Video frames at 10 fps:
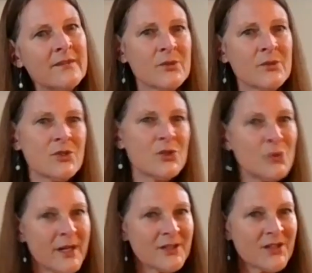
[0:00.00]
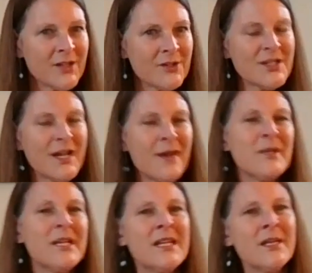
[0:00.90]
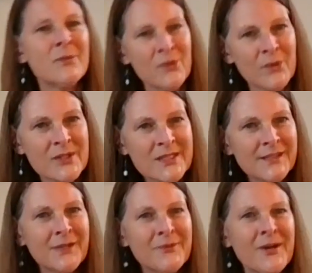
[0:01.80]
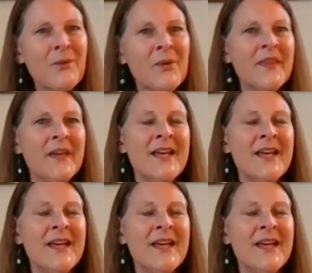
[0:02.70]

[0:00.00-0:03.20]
there was too much energy coming in and we weren't dealing well with it.